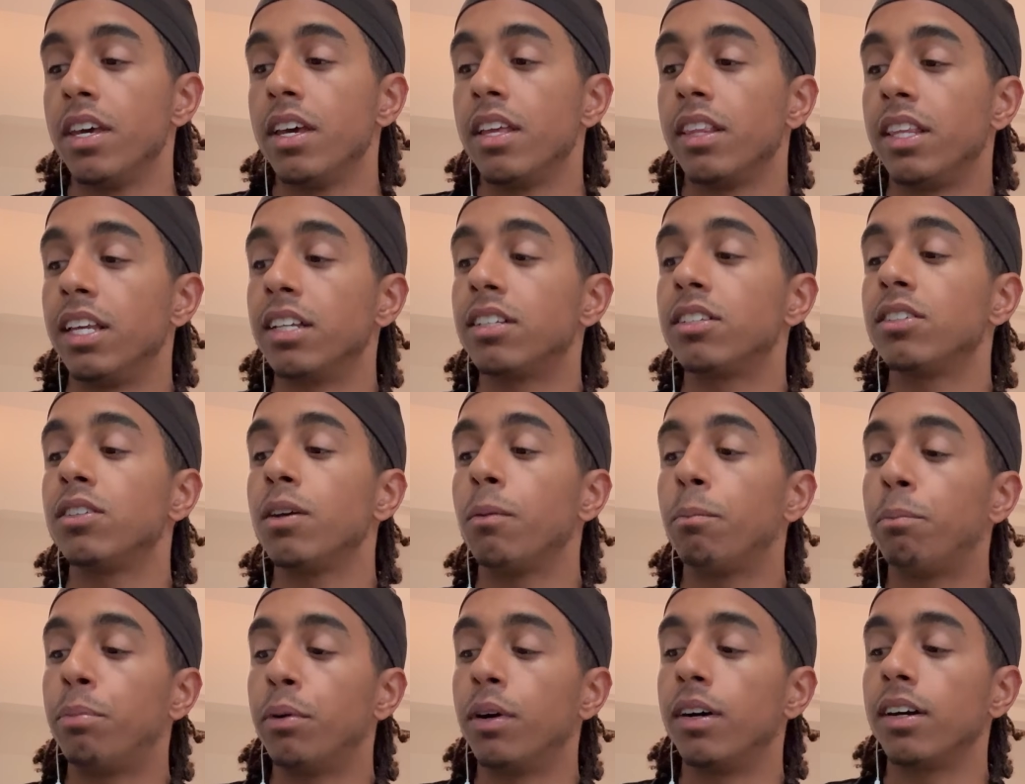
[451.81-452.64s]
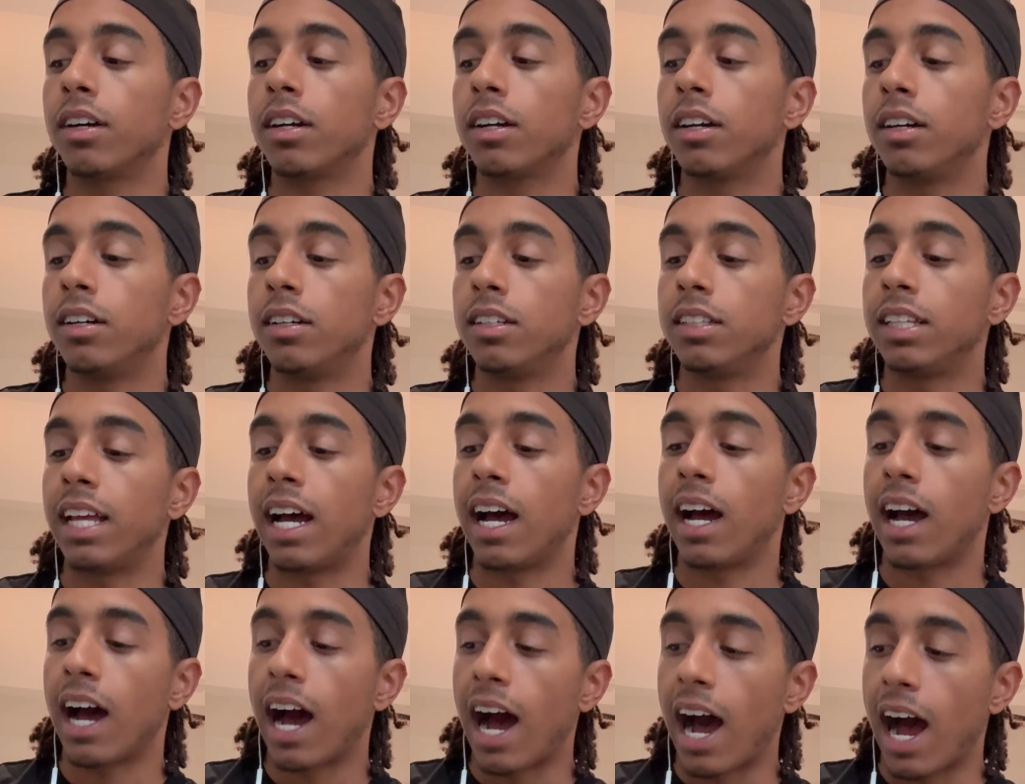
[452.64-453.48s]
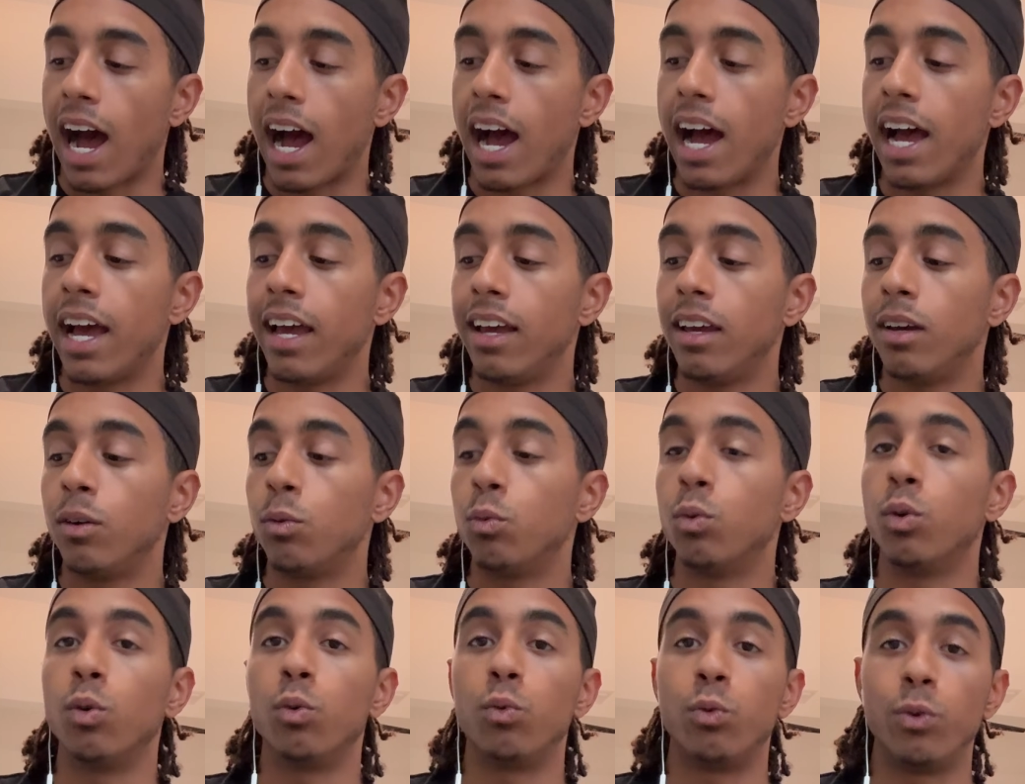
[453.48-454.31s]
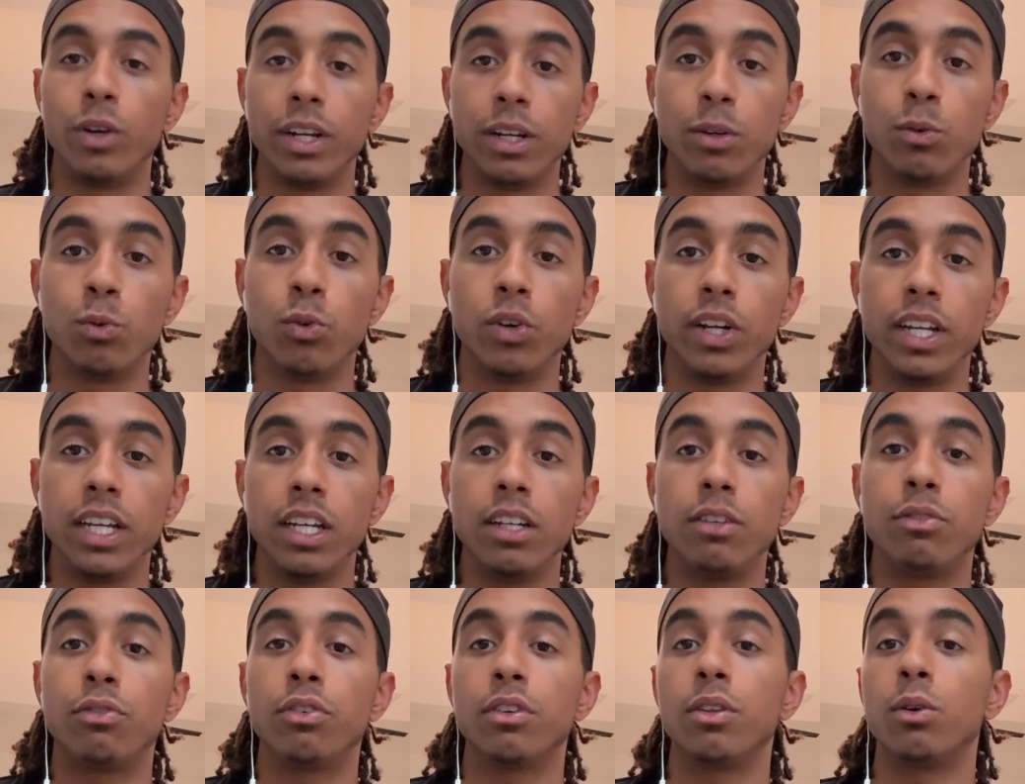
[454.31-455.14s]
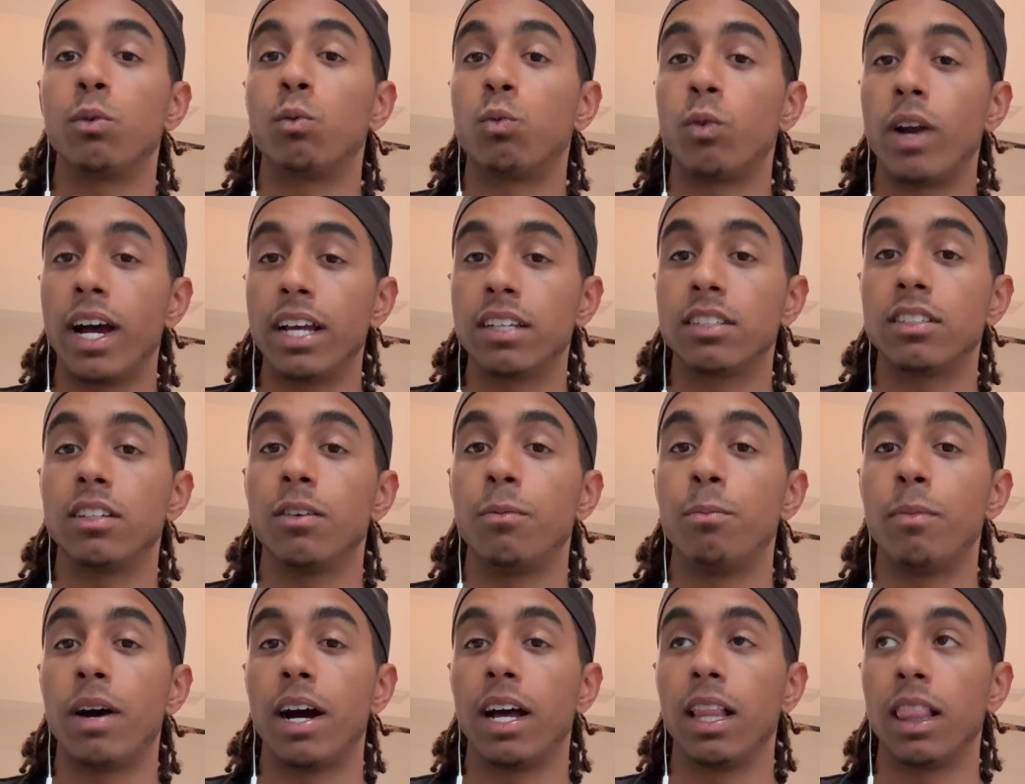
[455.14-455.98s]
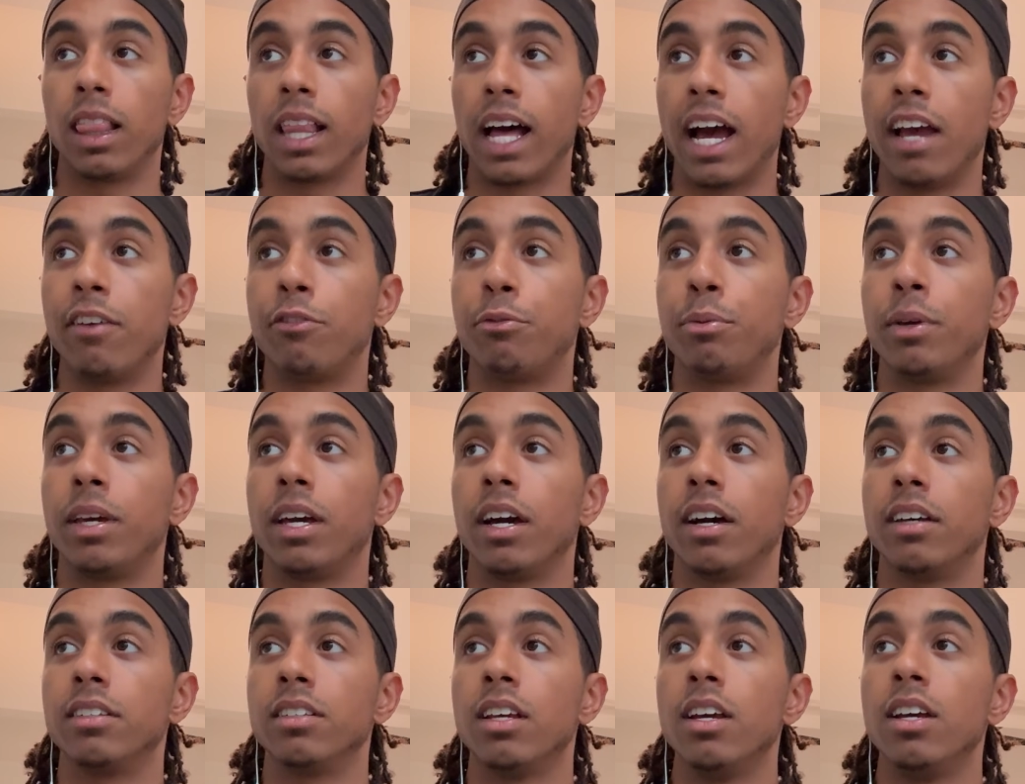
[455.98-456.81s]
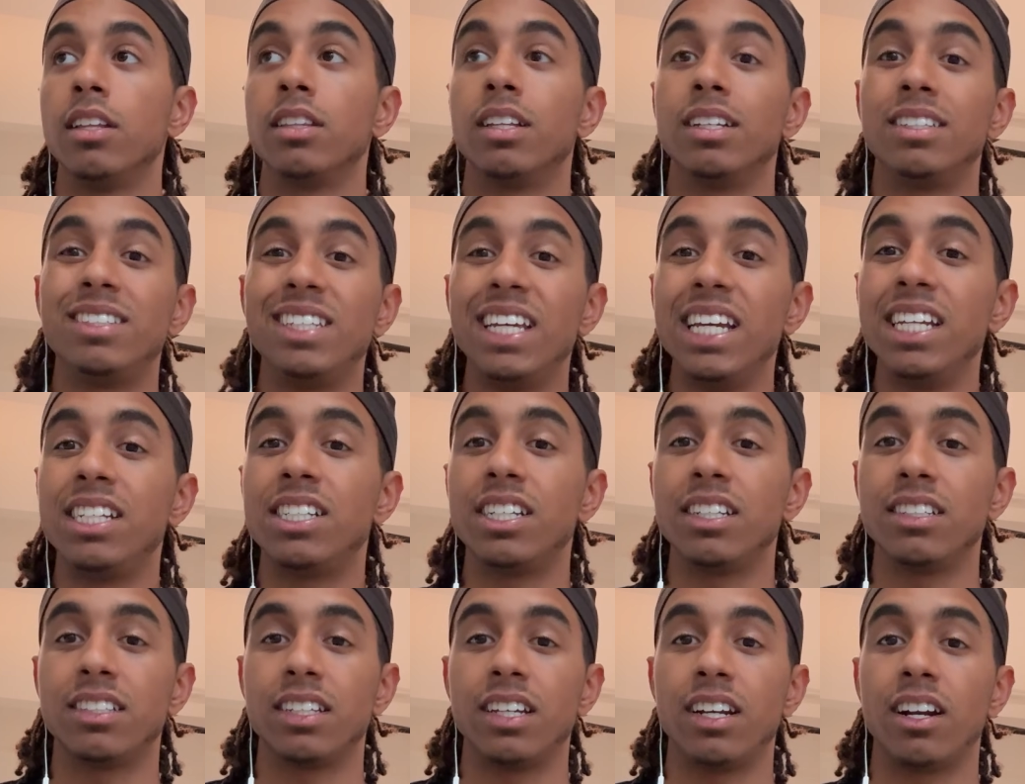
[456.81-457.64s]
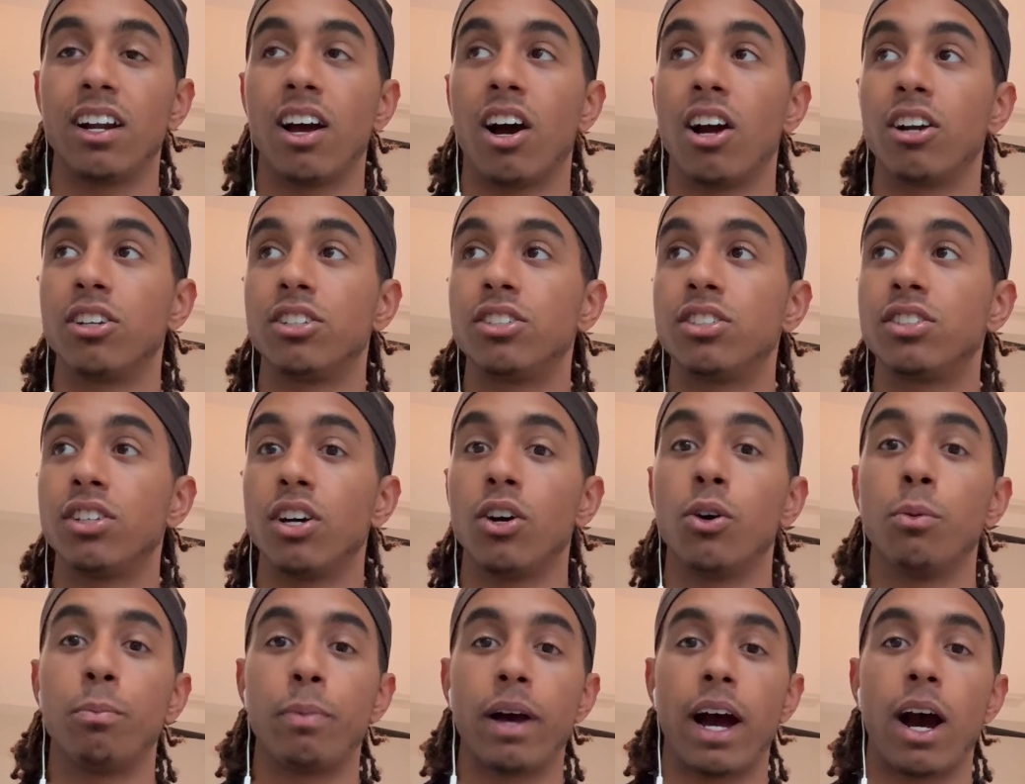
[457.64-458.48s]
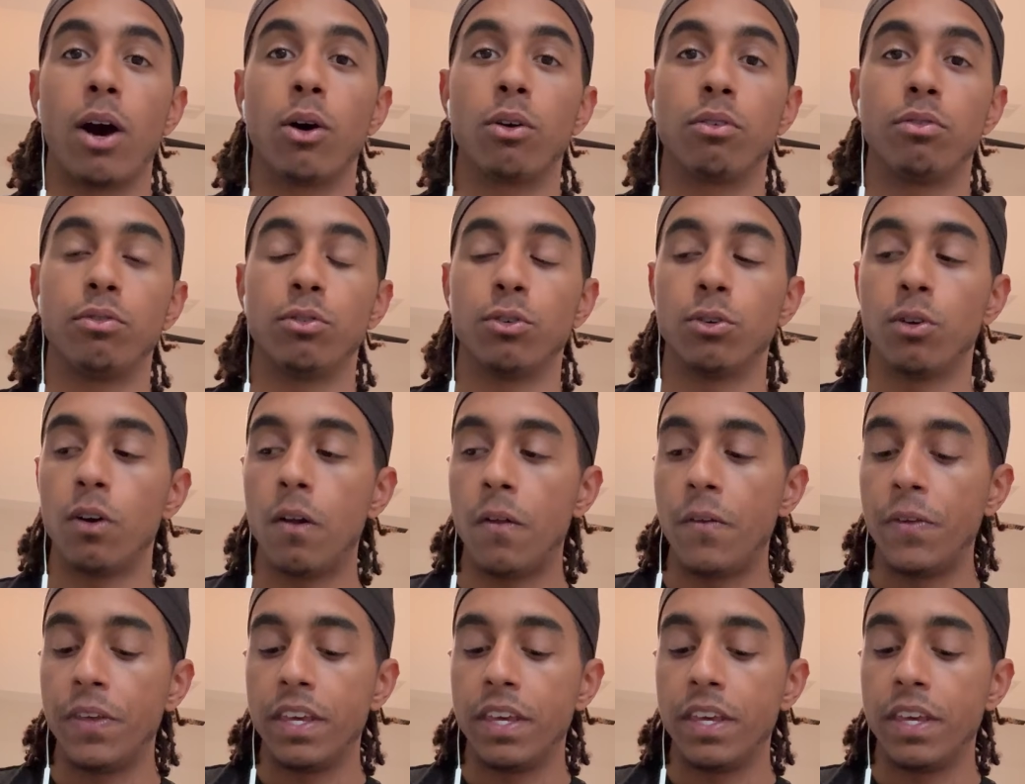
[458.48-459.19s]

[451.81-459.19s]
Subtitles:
This is a book that I will reread for the rest of my life because the teachings in it are so powerful.